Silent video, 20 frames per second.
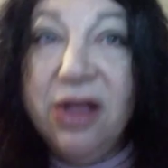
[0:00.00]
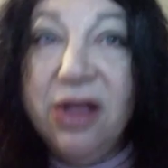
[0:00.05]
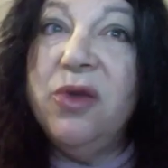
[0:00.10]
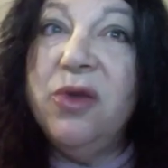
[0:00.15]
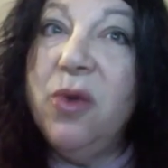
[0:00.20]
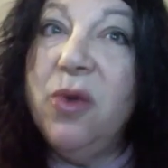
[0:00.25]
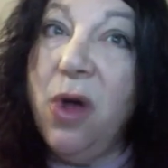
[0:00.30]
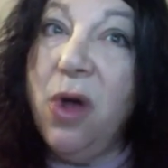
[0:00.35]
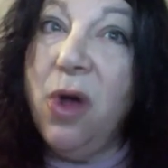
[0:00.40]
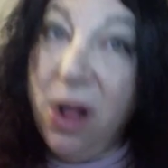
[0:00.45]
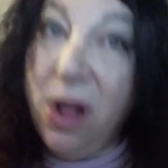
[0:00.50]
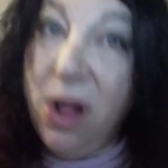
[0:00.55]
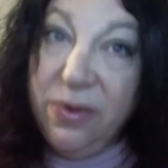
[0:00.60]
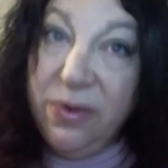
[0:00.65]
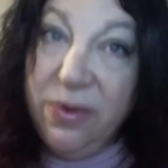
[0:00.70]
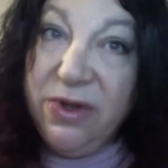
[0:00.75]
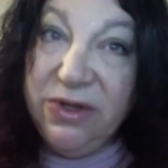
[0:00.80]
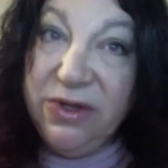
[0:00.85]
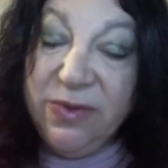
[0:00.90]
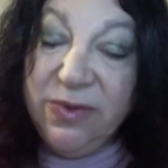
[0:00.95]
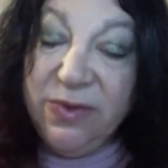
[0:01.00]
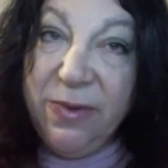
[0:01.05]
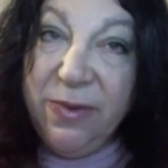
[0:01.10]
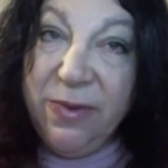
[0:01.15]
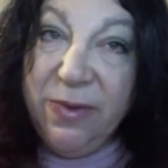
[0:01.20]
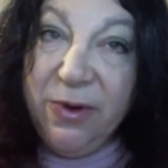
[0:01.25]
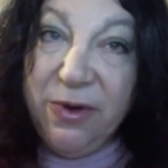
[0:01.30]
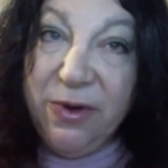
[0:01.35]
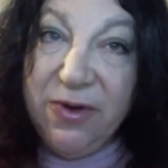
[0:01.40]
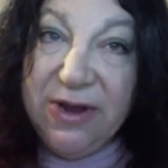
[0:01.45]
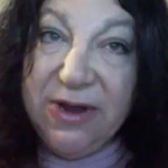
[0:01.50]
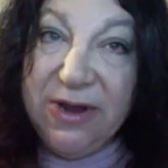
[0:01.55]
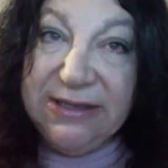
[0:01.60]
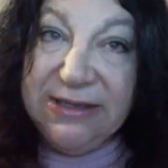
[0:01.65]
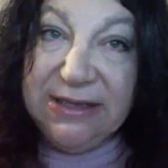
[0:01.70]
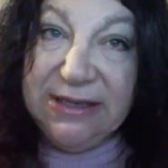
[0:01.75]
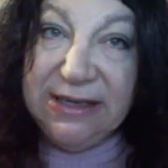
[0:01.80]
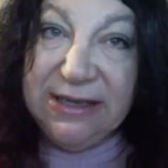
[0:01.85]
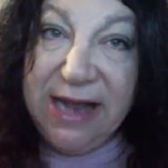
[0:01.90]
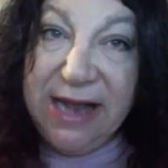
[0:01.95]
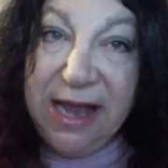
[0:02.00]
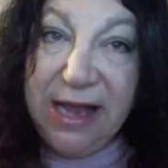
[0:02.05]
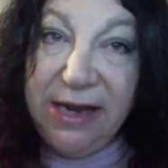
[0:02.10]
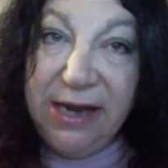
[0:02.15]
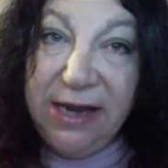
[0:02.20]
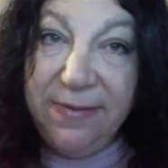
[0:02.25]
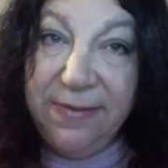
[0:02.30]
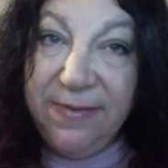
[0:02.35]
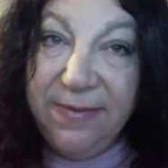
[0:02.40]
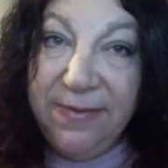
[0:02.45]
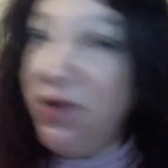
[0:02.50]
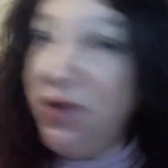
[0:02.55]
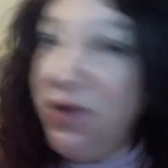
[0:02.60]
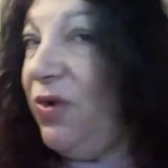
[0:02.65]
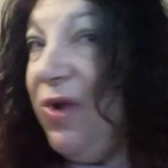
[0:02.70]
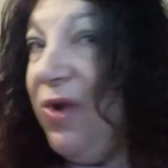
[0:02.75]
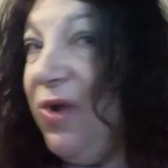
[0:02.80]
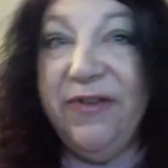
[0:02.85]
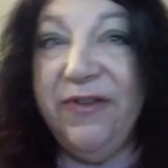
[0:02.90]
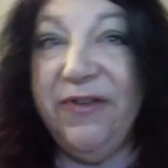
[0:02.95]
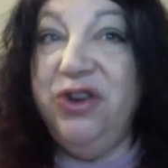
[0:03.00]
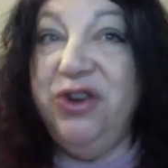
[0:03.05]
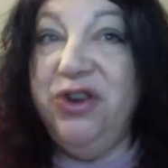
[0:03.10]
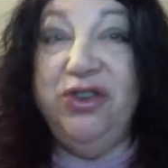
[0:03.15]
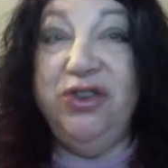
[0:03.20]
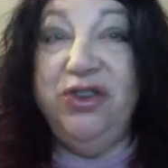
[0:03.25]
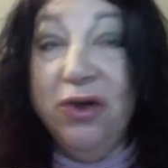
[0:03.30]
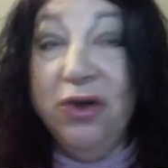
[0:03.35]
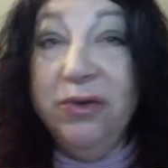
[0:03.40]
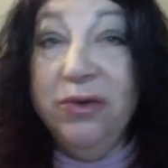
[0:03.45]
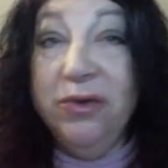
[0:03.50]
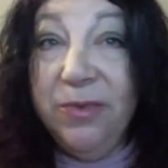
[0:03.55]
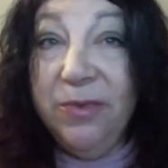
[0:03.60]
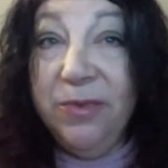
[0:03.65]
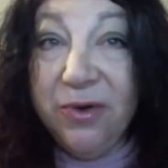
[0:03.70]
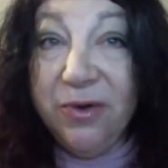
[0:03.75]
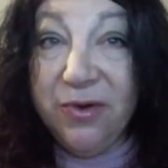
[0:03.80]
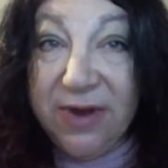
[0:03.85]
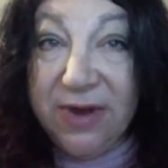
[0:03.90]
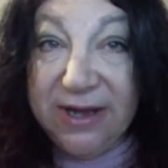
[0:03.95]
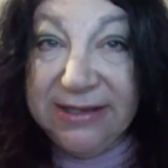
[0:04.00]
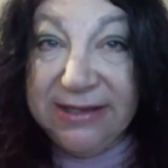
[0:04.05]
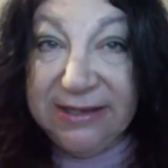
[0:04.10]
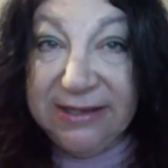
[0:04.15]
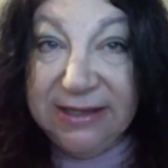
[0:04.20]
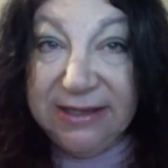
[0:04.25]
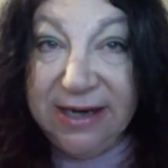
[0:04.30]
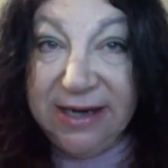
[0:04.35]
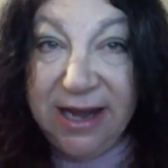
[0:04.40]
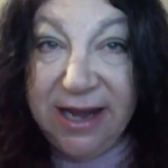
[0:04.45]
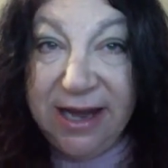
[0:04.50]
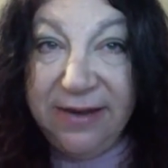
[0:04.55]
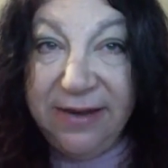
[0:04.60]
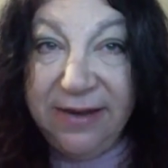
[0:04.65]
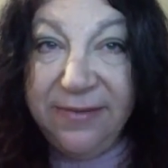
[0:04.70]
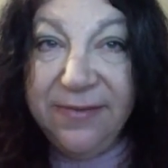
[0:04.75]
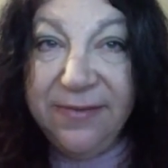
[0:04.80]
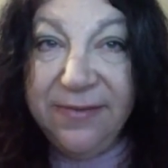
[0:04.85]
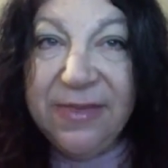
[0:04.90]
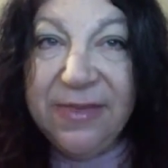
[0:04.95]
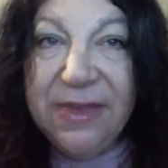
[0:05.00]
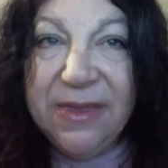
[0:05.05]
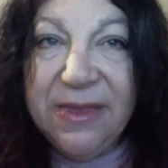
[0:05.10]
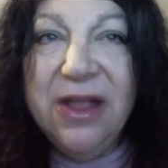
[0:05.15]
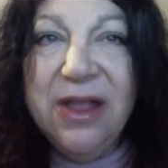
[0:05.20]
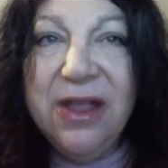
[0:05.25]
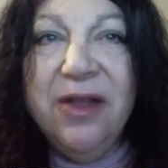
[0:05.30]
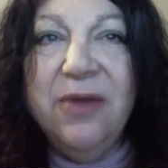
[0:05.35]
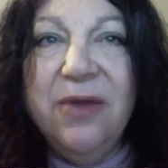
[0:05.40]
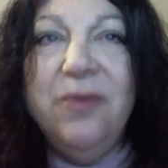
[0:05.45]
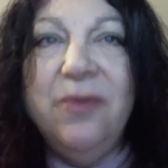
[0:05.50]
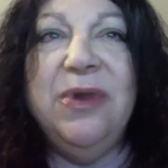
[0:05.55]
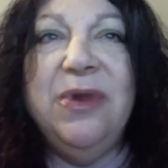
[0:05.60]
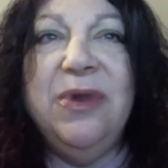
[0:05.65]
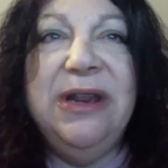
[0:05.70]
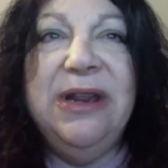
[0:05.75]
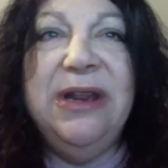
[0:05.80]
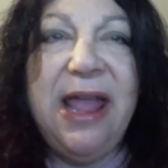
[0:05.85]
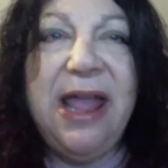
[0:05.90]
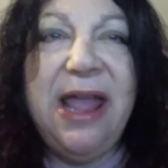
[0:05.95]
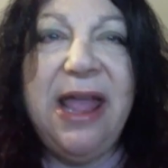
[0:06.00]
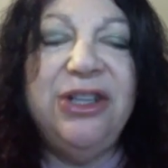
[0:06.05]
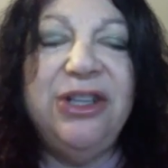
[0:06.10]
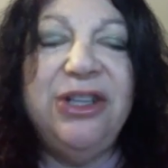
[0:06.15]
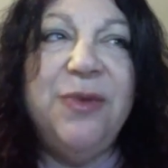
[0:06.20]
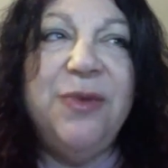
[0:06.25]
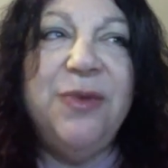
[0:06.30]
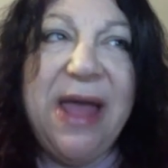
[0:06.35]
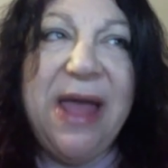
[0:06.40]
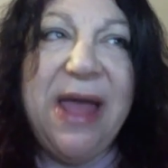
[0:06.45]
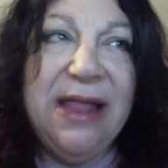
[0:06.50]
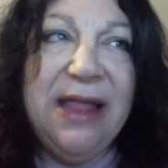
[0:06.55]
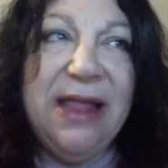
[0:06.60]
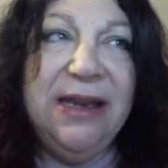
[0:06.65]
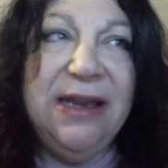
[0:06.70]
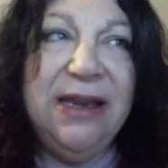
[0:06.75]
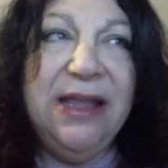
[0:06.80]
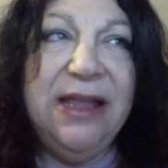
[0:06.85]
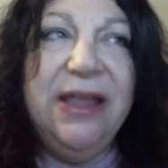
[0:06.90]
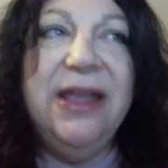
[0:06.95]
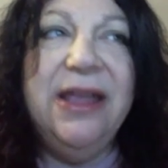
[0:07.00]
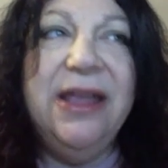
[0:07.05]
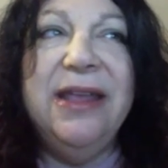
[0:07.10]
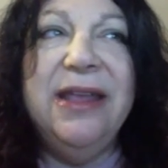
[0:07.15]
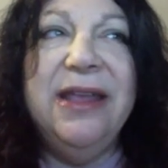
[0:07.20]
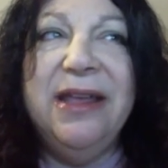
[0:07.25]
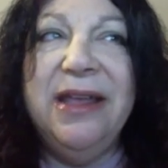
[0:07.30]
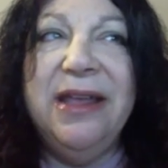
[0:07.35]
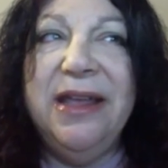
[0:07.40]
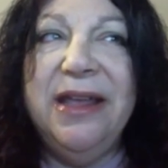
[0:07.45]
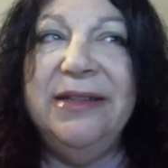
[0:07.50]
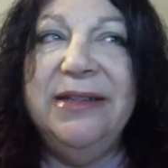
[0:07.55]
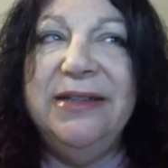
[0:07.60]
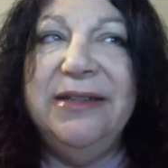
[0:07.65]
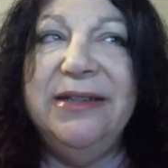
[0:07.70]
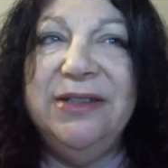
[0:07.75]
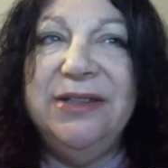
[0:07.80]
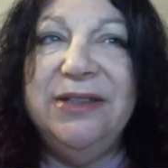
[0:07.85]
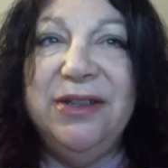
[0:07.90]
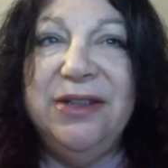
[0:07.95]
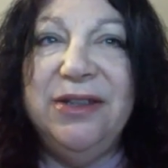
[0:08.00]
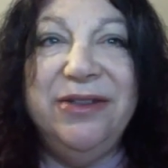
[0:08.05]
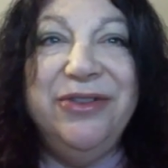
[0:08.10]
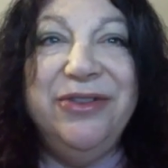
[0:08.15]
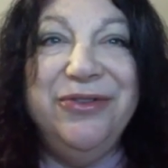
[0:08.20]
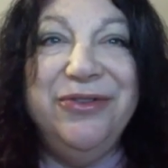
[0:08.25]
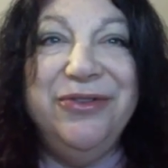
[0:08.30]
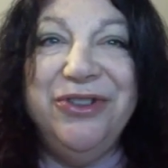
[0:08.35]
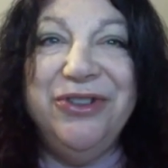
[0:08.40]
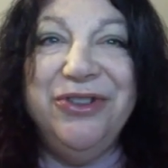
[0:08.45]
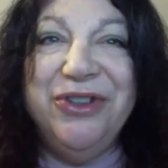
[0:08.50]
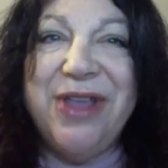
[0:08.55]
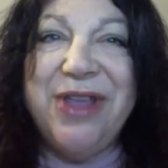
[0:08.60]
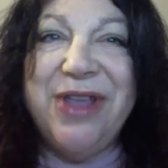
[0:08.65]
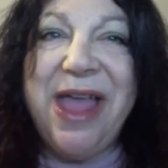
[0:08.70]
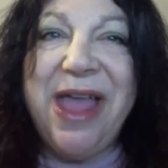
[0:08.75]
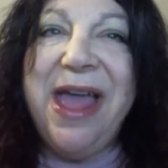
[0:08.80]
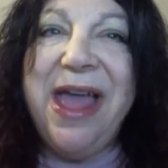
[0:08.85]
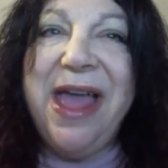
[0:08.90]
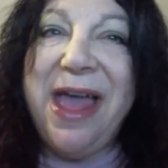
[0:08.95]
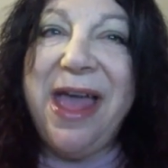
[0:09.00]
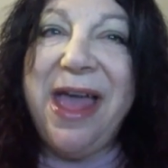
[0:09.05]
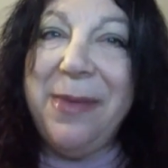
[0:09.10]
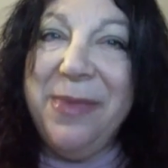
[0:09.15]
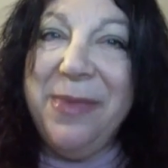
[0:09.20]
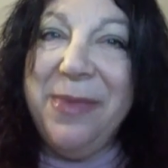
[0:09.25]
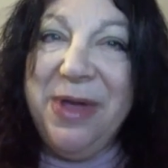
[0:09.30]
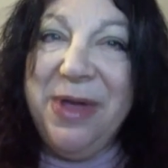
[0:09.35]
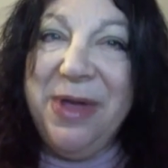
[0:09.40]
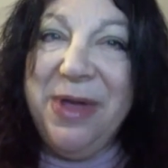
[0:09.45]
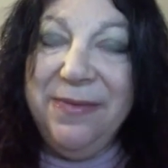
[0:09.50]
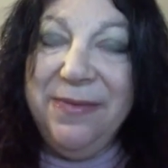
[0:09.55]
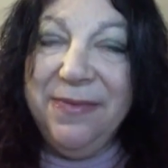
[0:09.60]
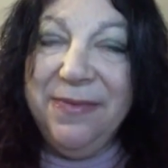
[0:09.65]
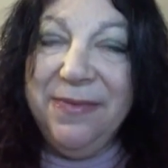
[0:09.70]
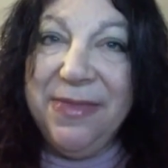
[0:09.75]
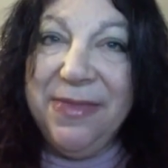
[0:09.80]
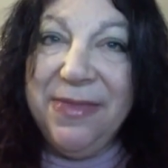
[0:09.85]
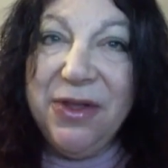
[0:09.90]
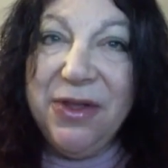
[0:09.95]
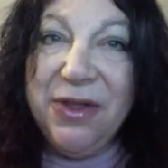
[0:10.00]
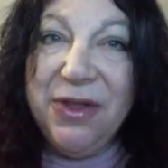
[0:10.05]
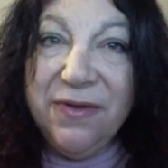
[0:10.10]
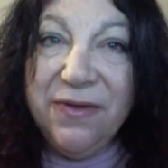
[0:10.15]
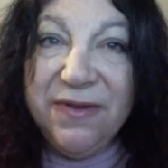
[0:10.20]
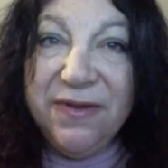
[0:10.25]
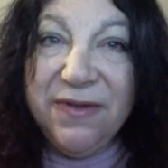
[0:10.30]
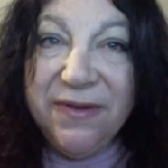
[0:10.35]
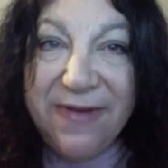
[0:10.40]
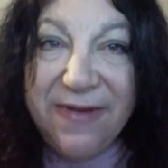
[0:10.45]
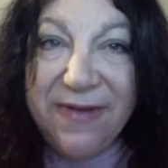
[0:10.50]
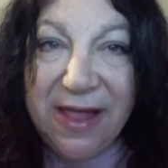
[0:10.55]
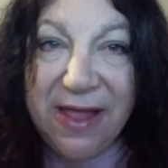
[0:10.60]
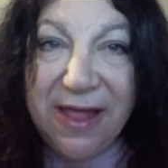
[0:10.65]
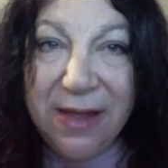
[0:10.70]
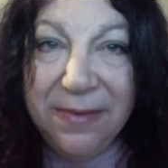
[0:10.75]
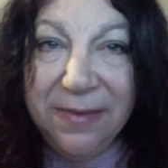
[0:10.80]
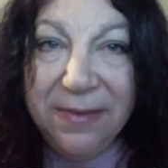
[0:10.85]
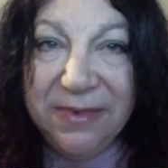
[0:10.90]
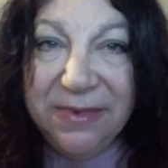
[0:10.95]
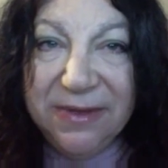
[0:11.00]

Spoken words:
You always will procrastinate. You never don't procrastinate. When in actuality, it's usually a habit you've developed.